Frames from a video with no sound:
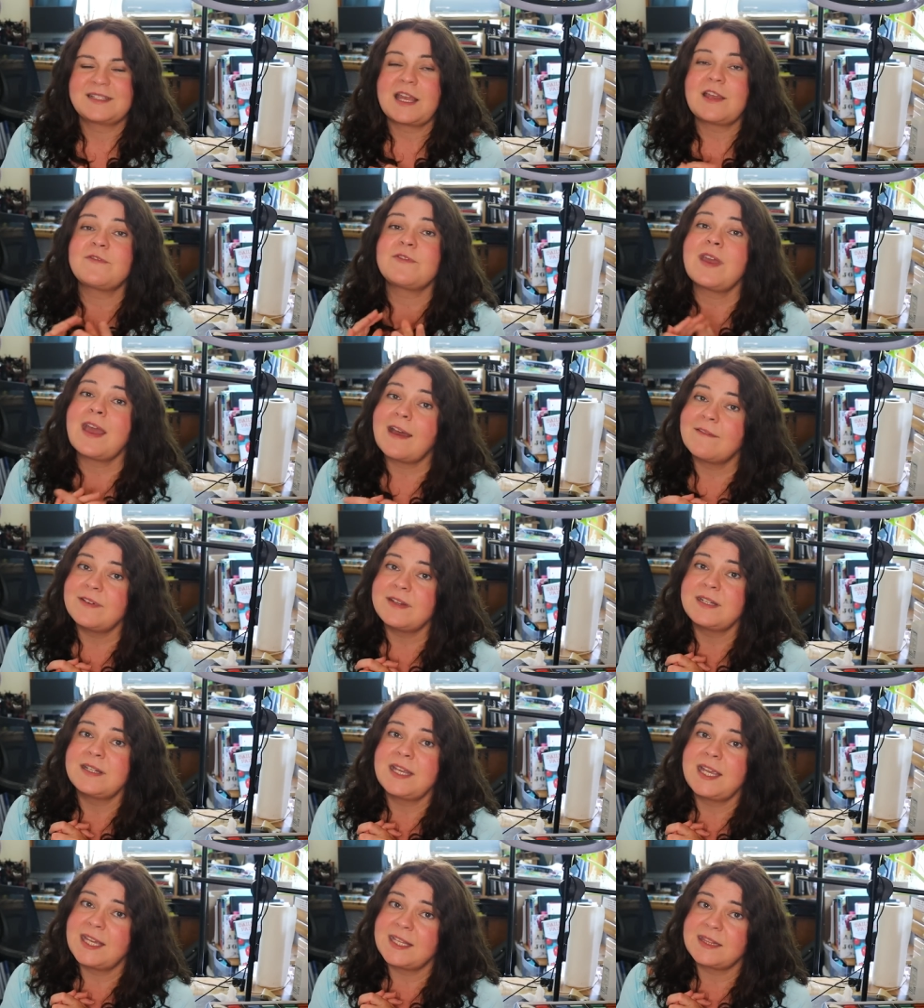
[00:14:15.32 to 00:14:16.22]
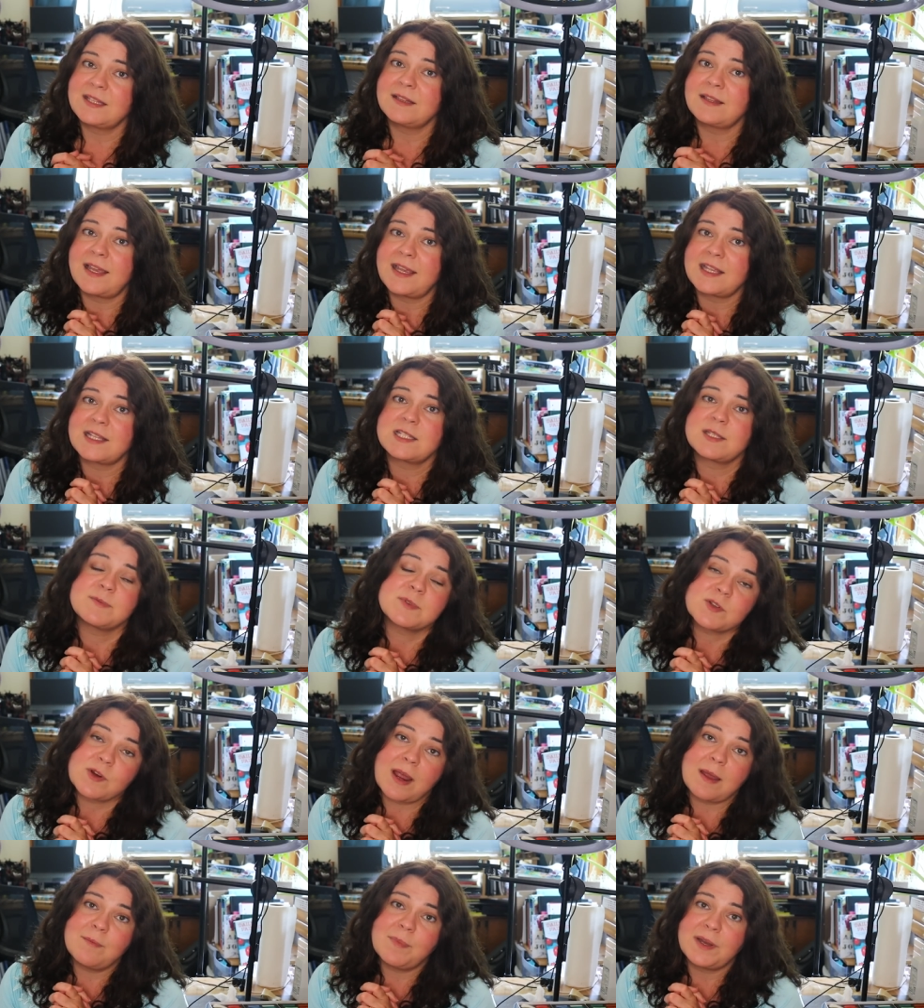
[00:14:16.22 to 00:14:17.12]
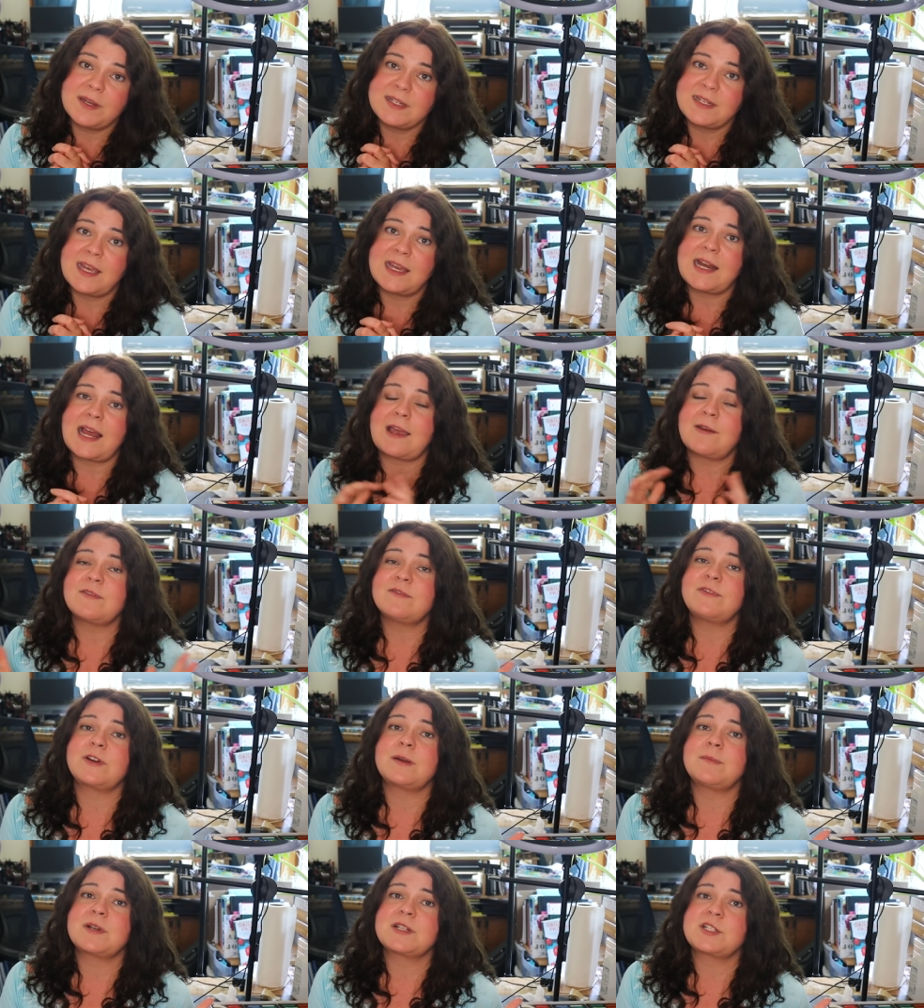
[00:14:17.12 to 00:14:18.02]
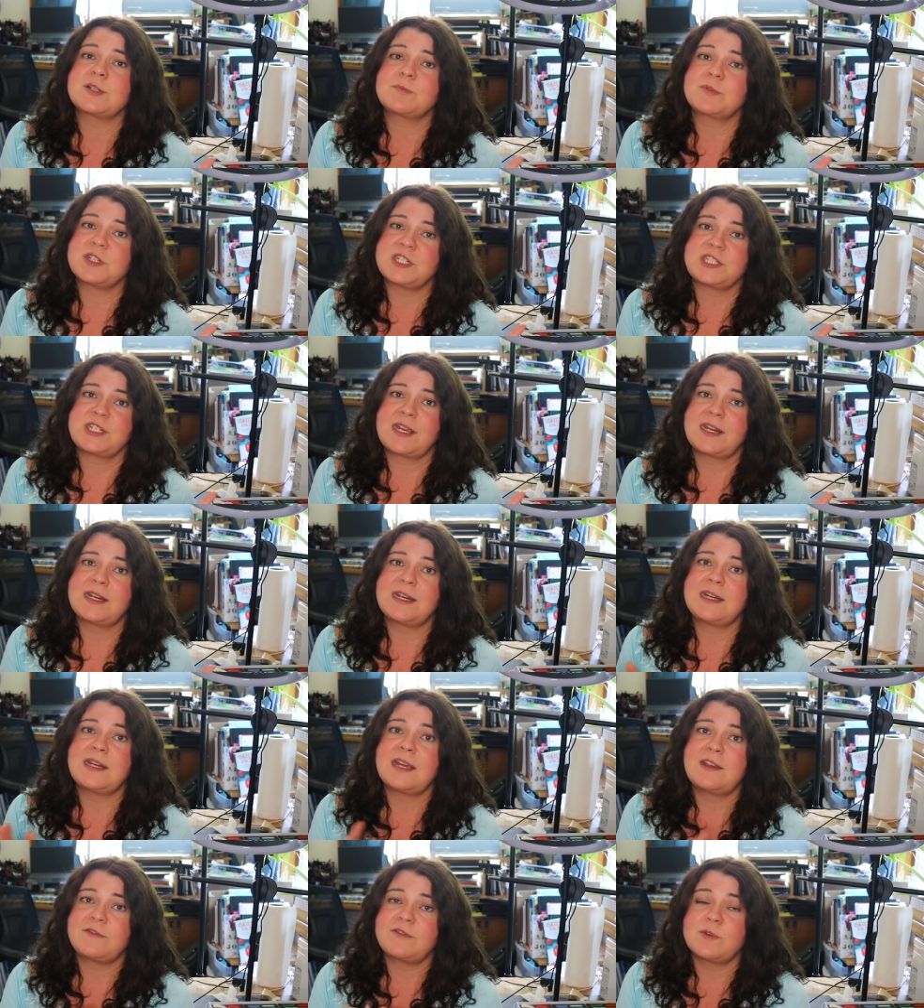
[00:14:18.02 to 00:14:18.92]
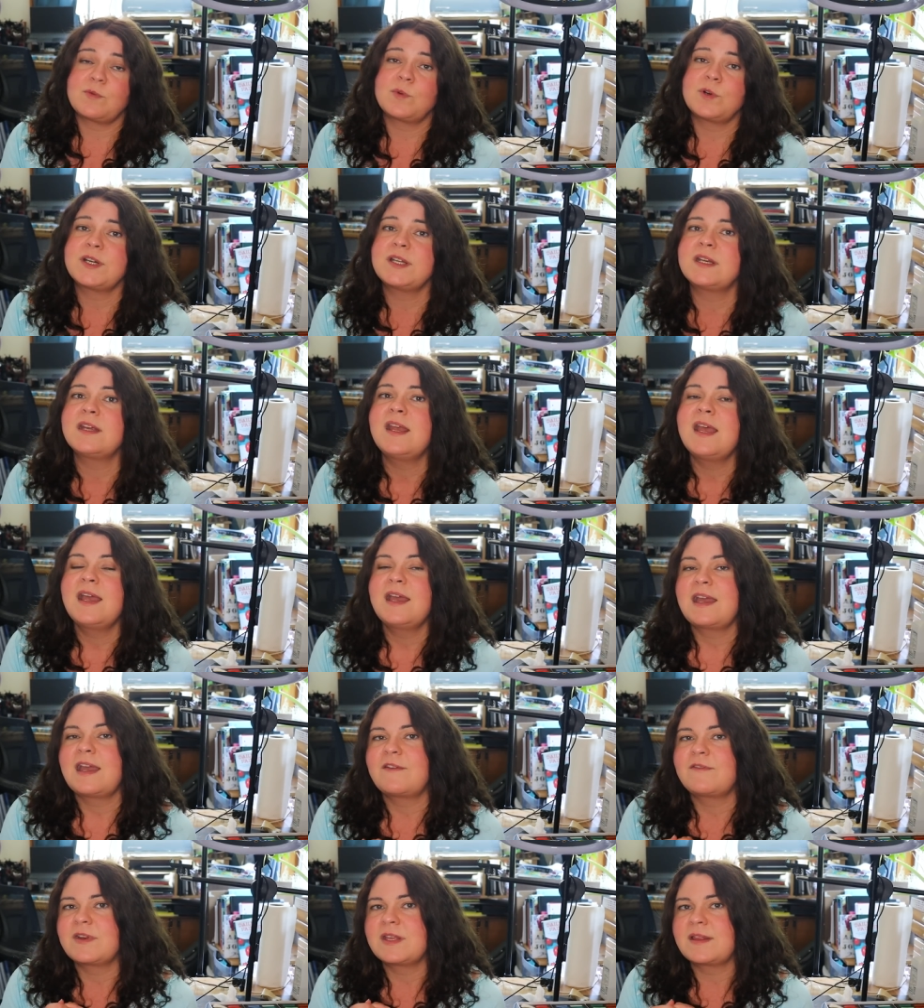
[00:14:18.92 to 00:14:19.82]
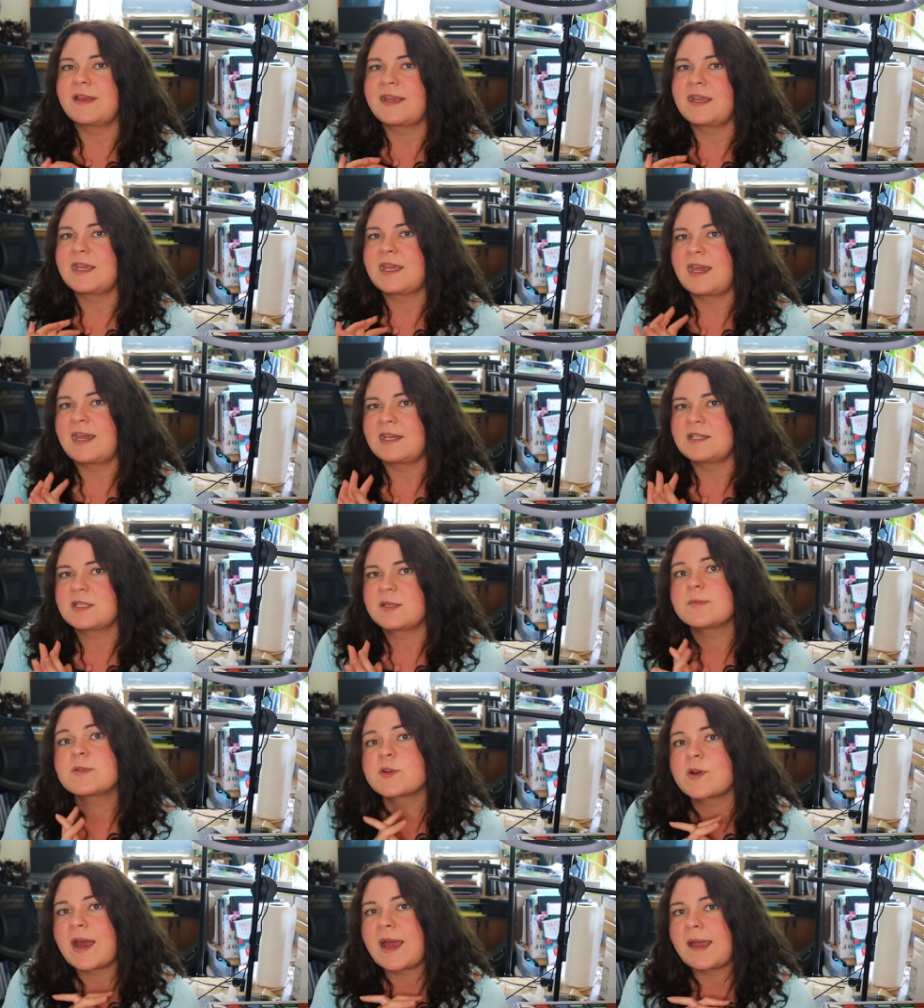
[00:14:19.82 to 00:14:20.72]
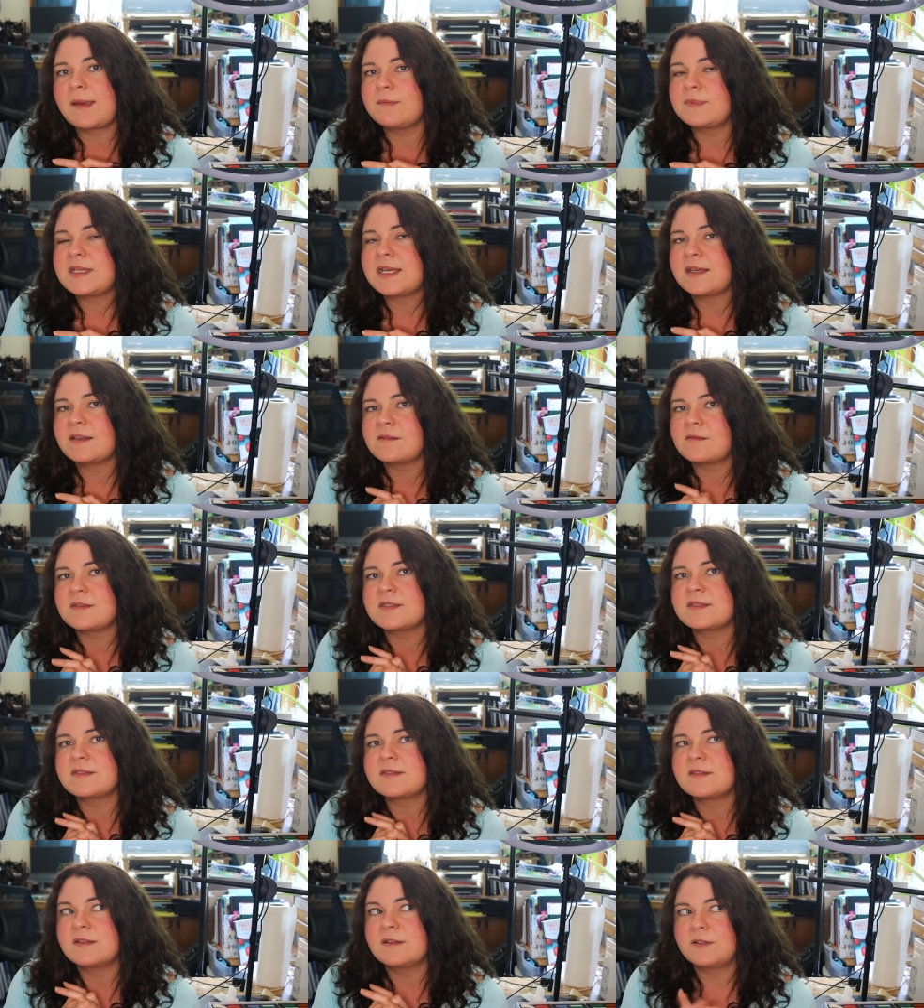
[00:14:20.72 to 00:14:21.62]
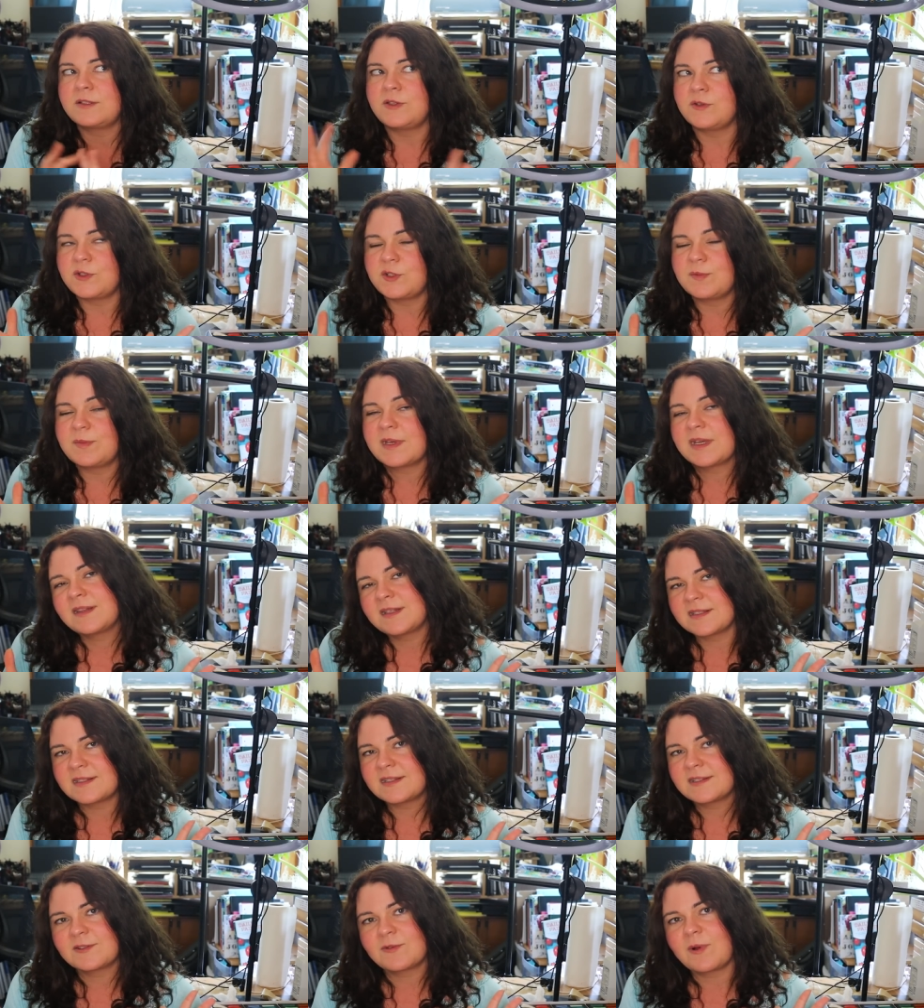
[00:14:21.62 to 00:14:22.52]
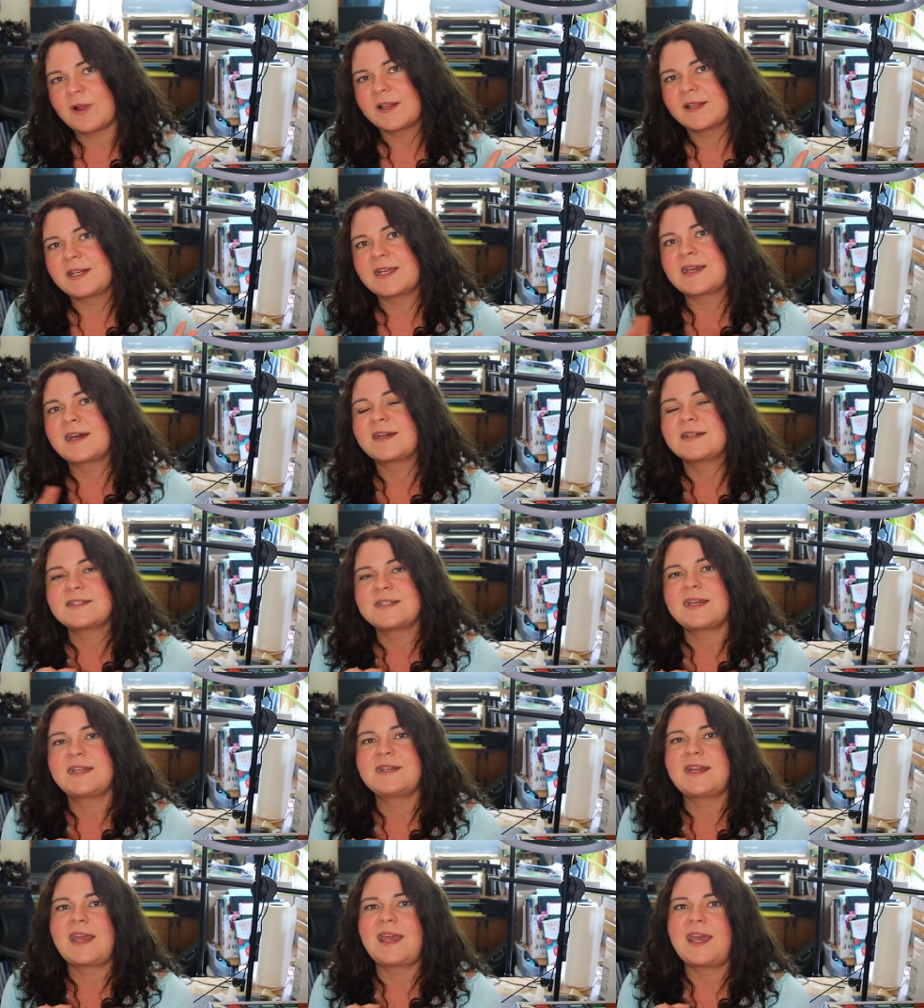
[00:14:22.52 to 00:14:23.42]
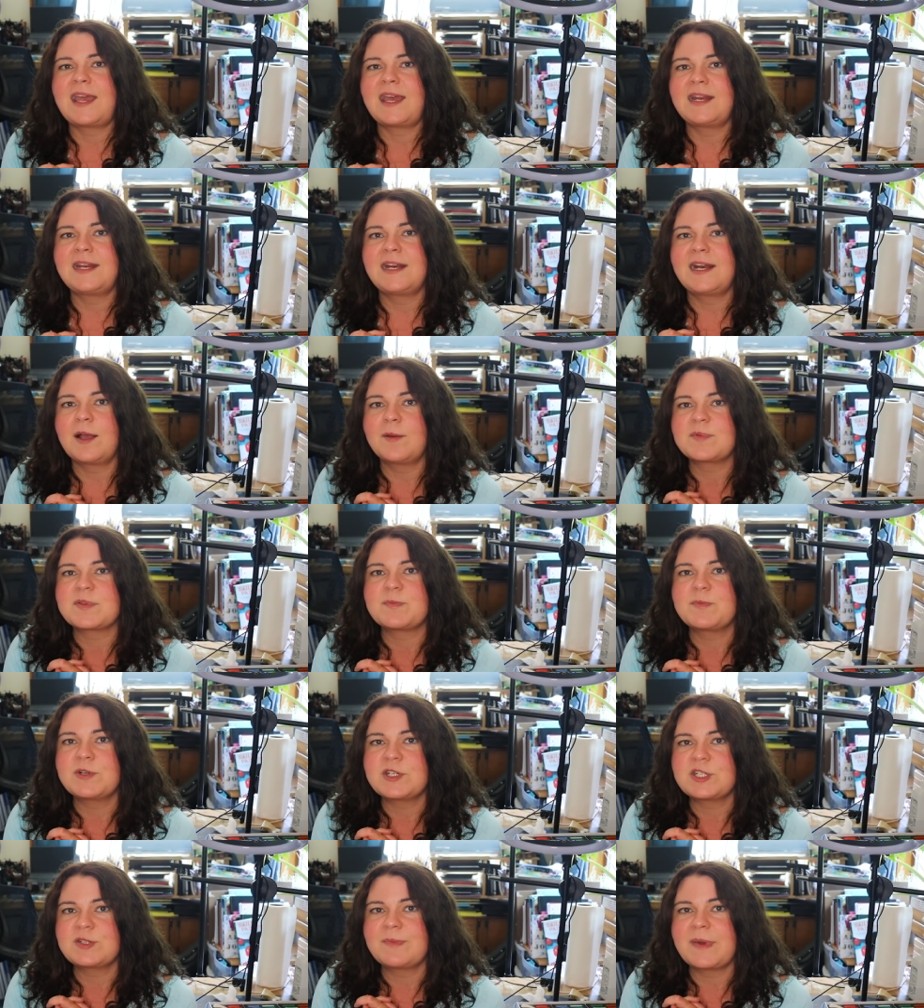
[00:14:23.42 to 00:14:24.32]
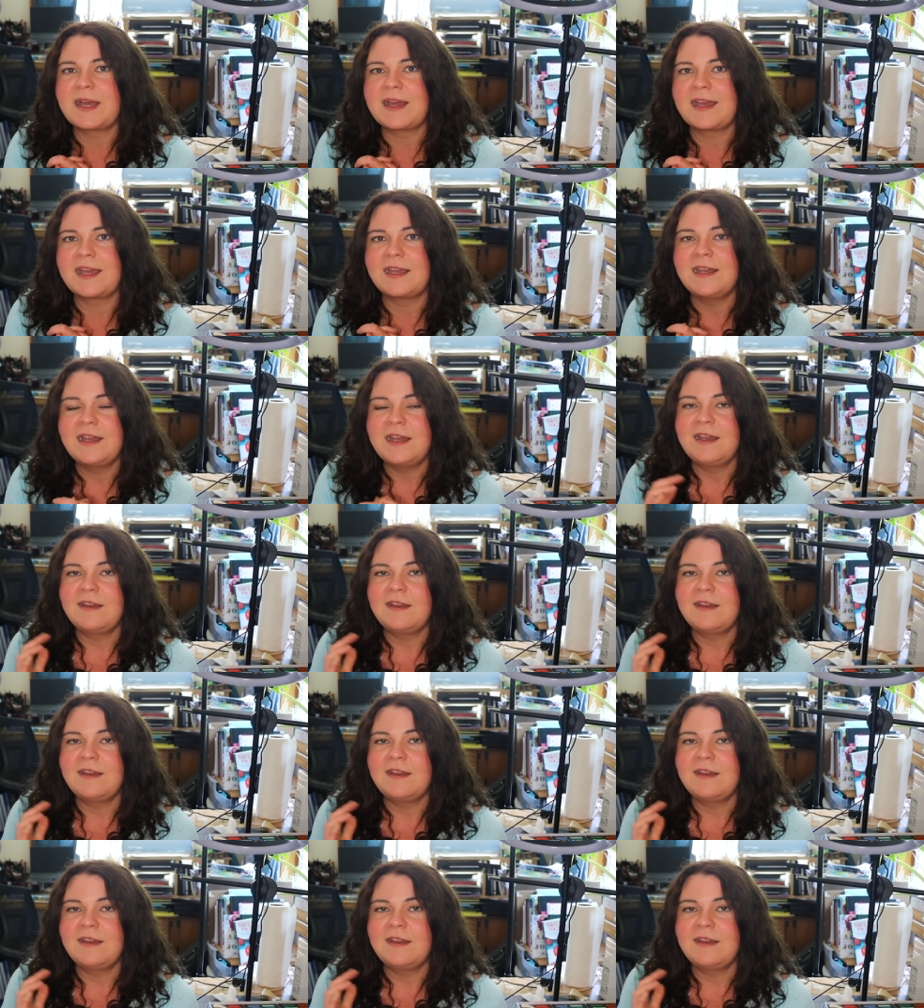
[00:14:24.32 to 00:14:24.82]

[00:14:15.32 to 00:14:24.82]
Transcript: If you haven't hit the like and subscribe button yet, I would very much appreciate it if you would. Every like and subscribe tells YouTube that this is quality content, and it helps push my